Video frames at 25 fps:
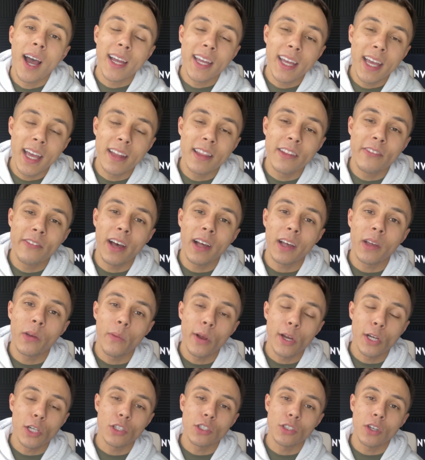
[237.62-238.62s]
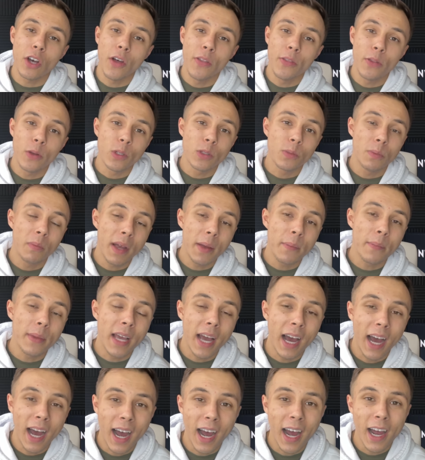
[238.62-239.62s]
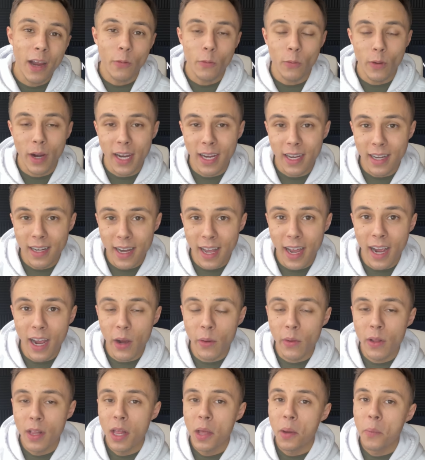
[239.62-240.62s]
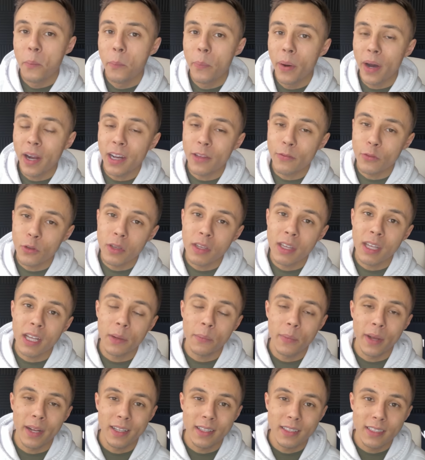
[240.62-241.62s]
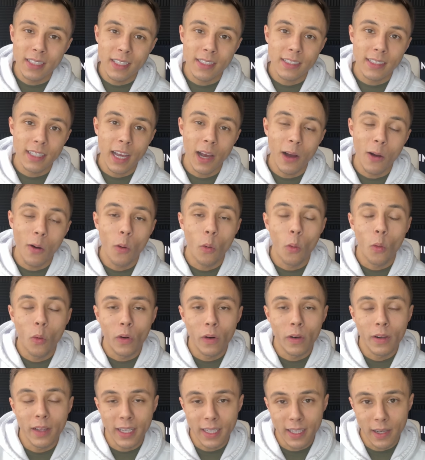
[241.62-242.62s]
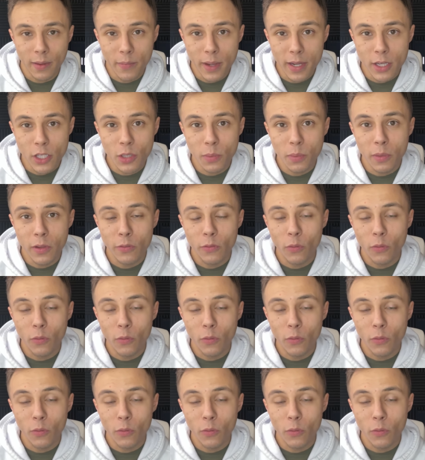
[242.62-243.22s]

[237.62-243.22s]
Again, the valuations on those might be high right now, but if you can get them at a discount or, like I mentioned